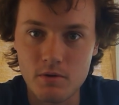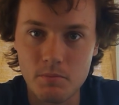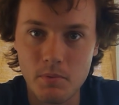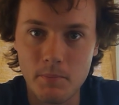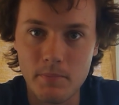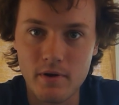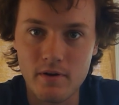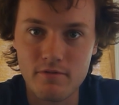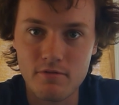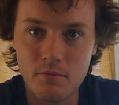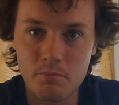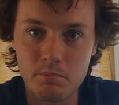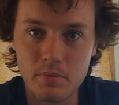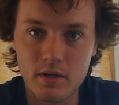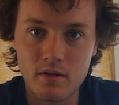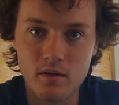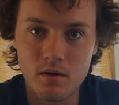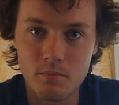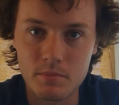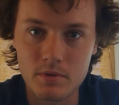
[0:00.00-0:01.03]
to prepare for
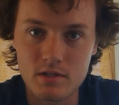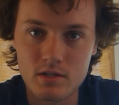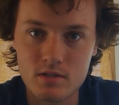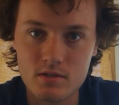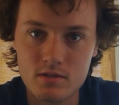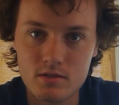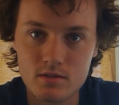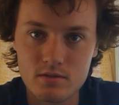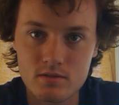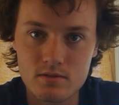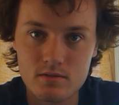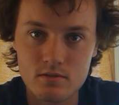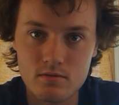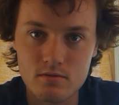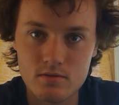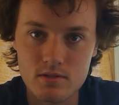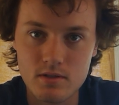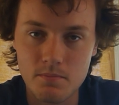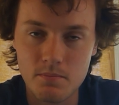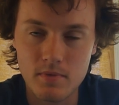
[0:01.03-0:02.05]
big competitions or
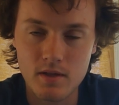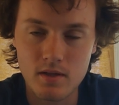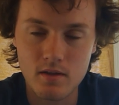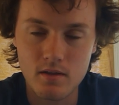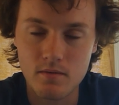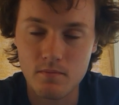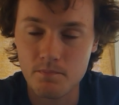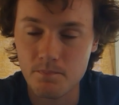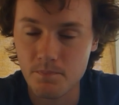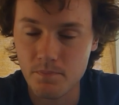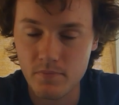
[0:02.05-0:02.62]
something,